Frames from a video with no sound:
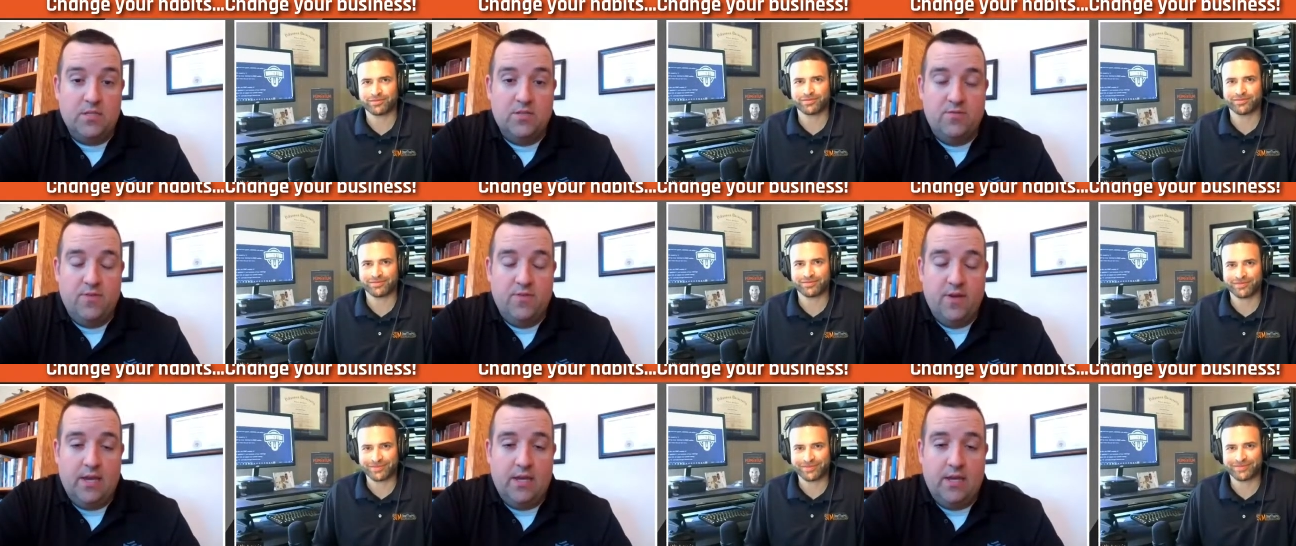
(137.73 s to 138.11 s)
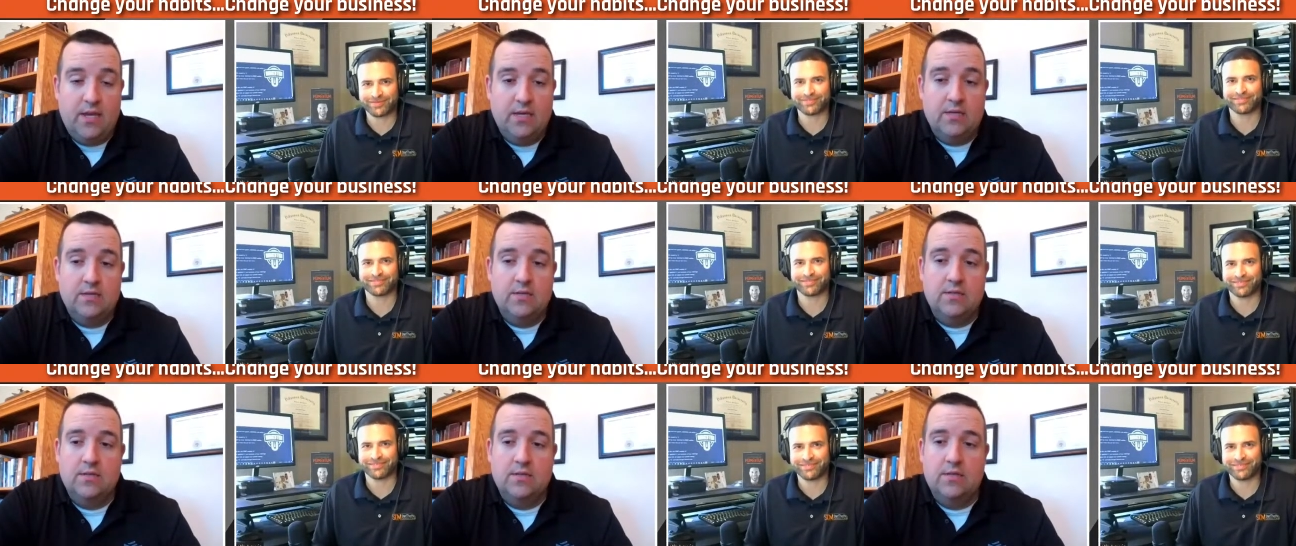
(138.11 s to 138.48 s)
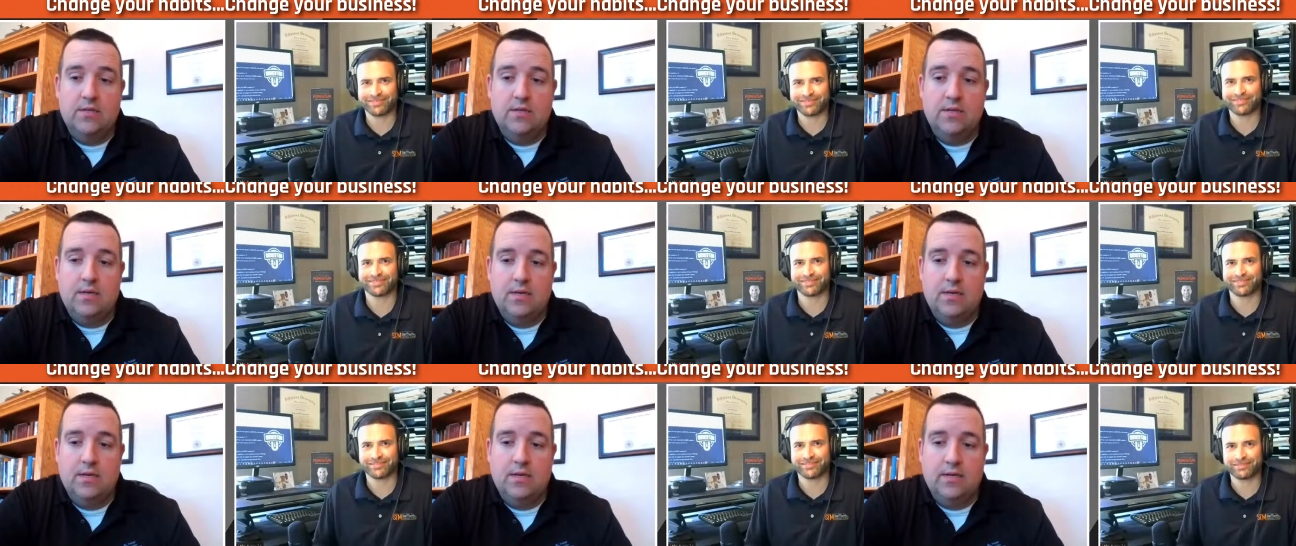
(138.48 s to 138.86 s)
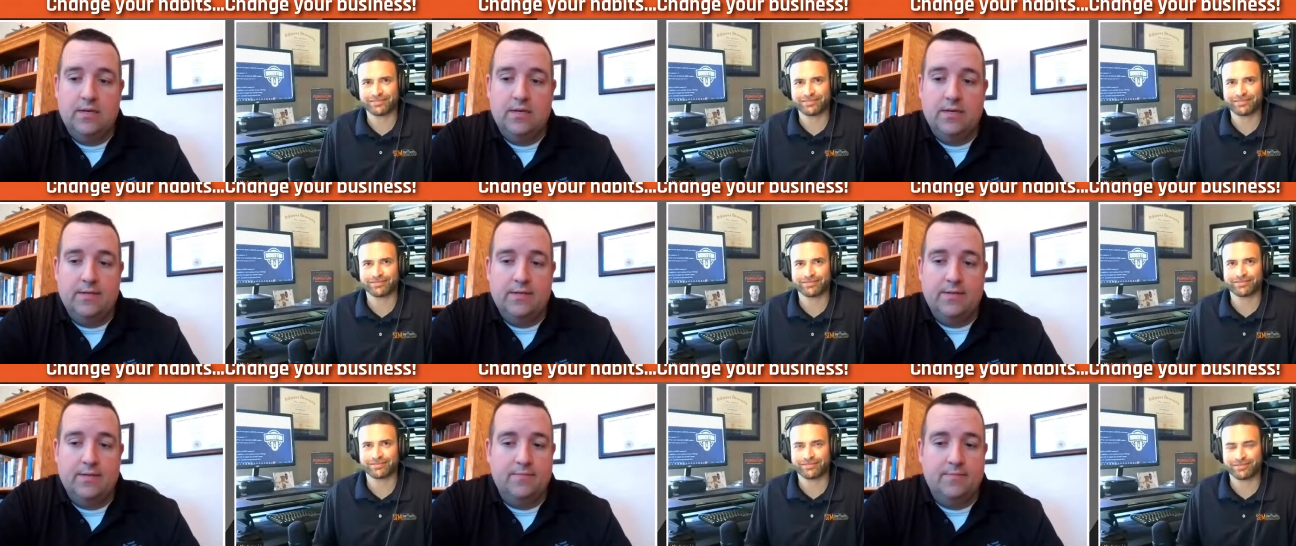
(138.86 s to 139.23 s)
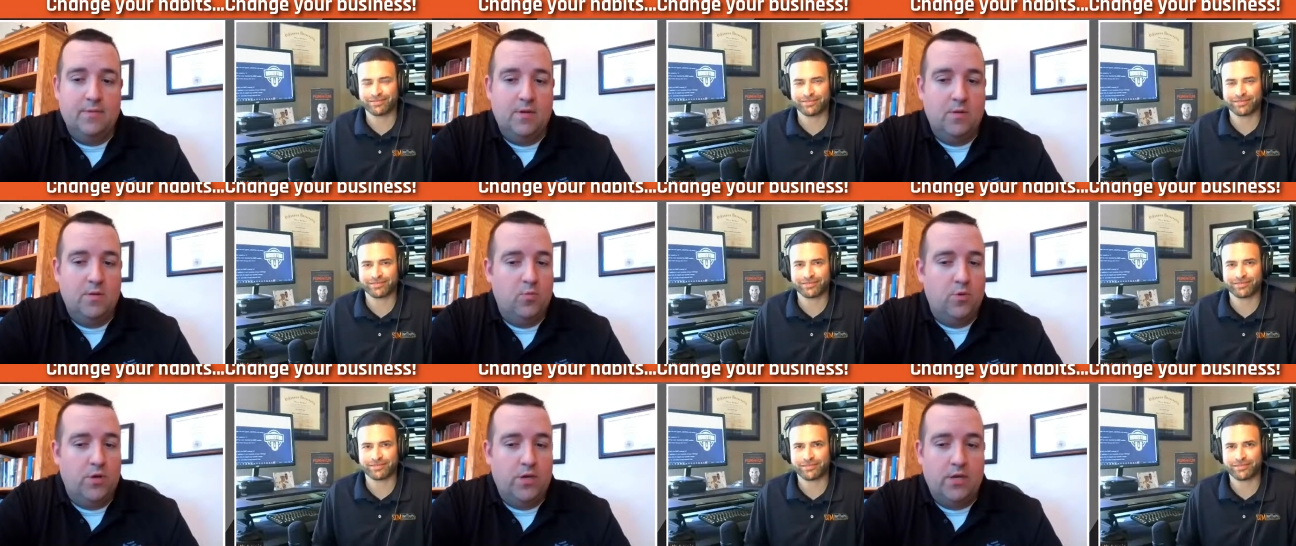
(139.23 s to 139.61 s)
Speaker 1: Pennsylvania. Uh,